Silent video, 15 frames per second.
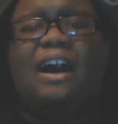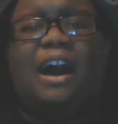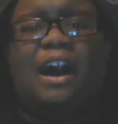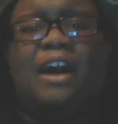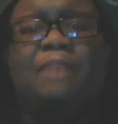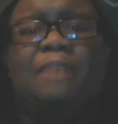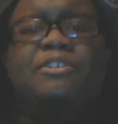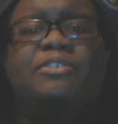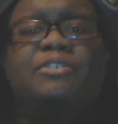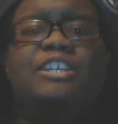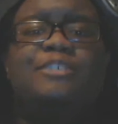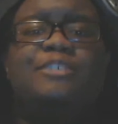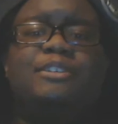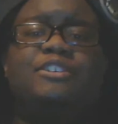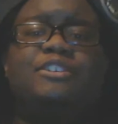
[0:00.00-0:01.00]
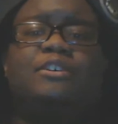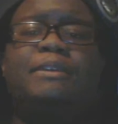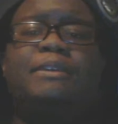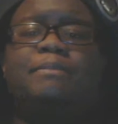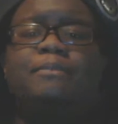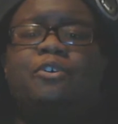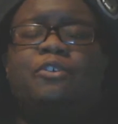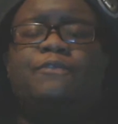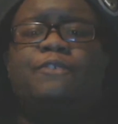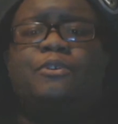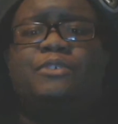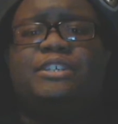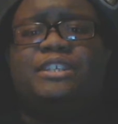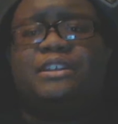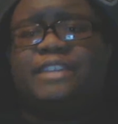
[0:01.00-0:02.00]
Um, so this one's going to be more
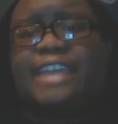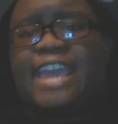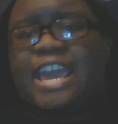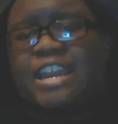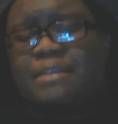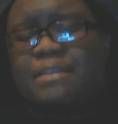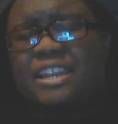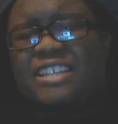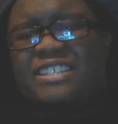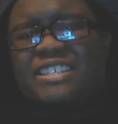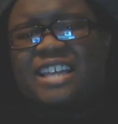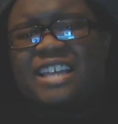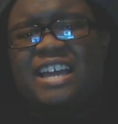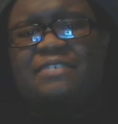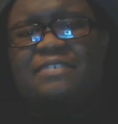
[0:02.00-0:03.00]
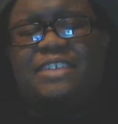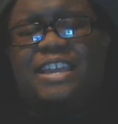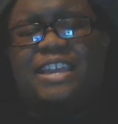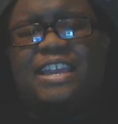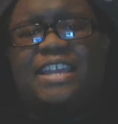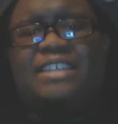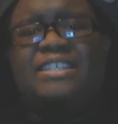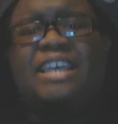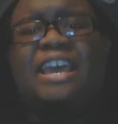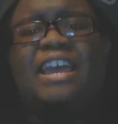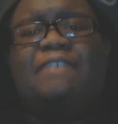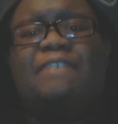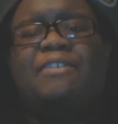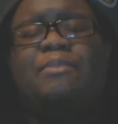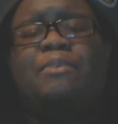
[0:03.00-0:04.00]
focused on the animated side of things.
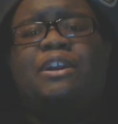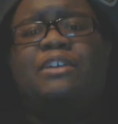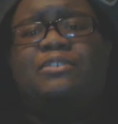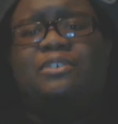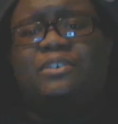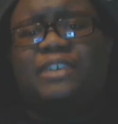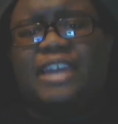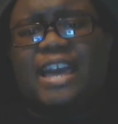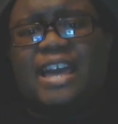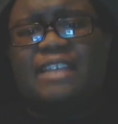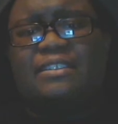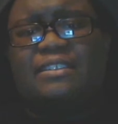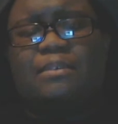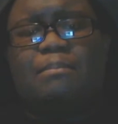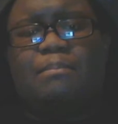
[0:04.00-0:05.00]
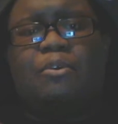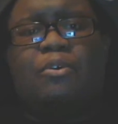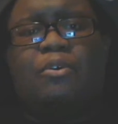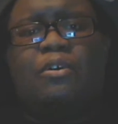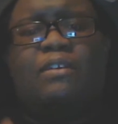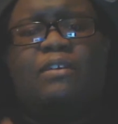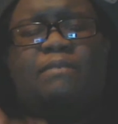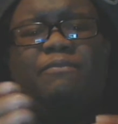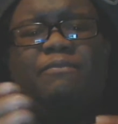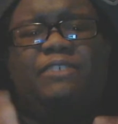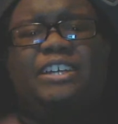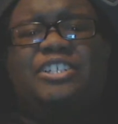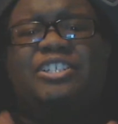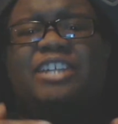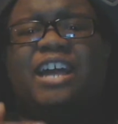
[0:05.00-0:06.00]
If you want to look at the more
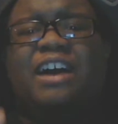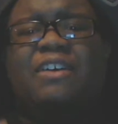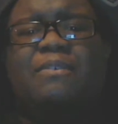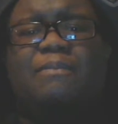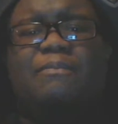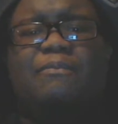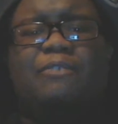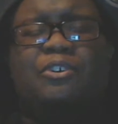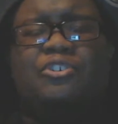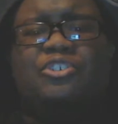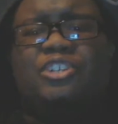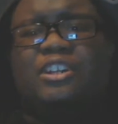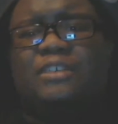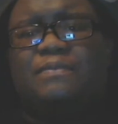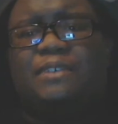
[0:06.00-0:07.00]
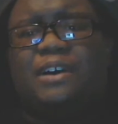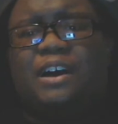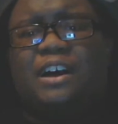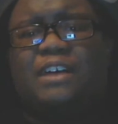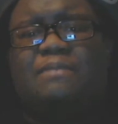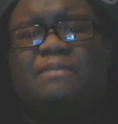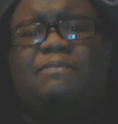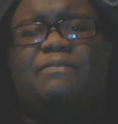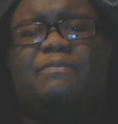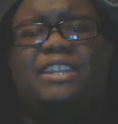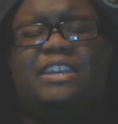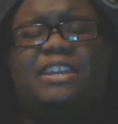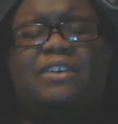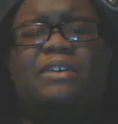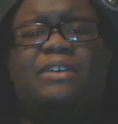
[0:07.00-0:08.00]
fleshed out version of the um
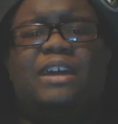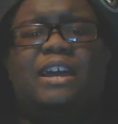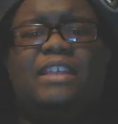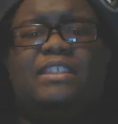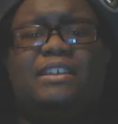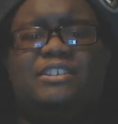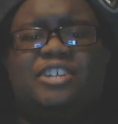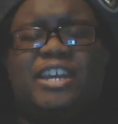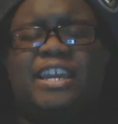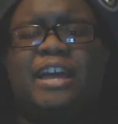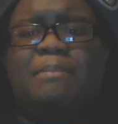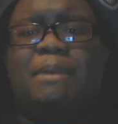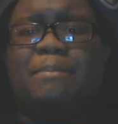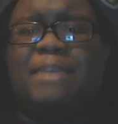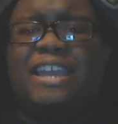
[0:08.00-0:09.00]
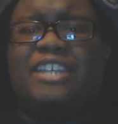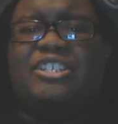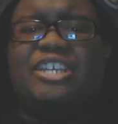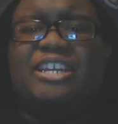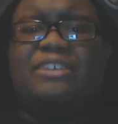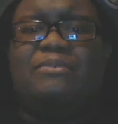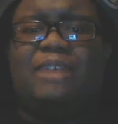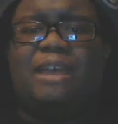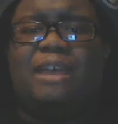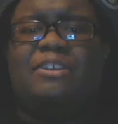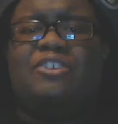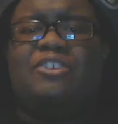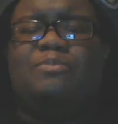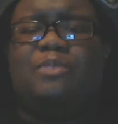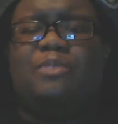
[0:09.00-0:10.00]
video, then check out my main channel, Rabbit
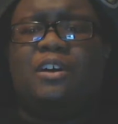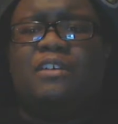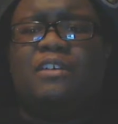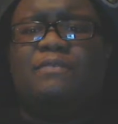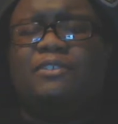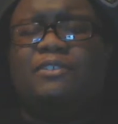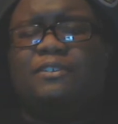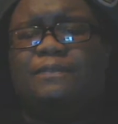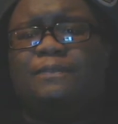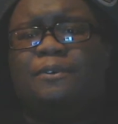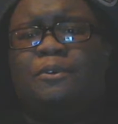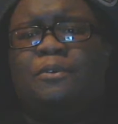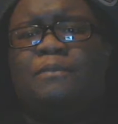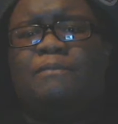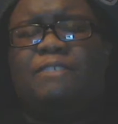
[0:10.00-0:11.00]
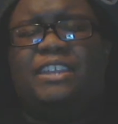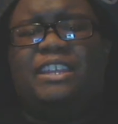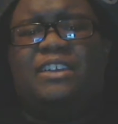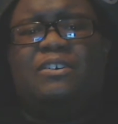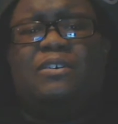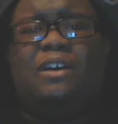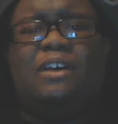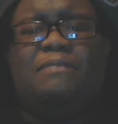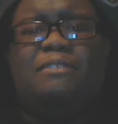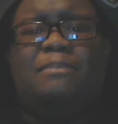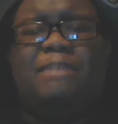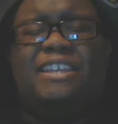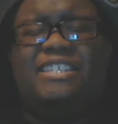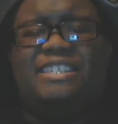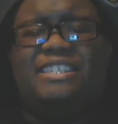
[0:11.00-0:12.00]
Ears Blog, for the full video of the
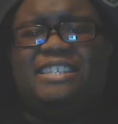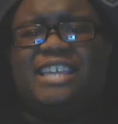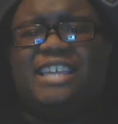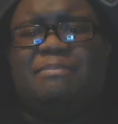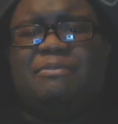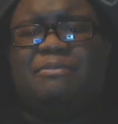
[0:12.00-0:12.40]
Macy's Day